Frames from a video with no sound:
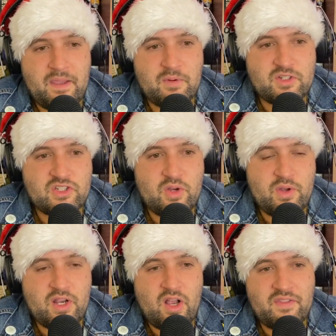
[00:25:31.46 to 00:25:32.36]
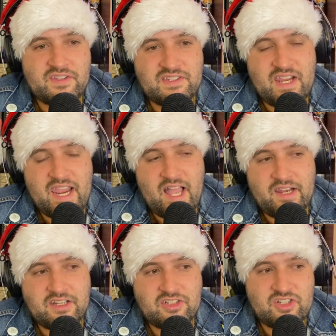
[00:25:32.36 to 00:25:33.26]
they were showing all this
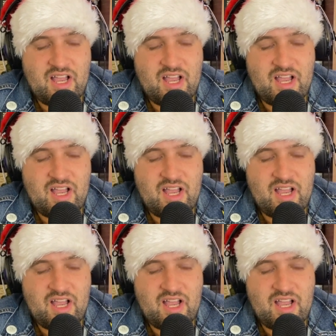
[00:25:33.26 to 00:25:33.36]
chaotic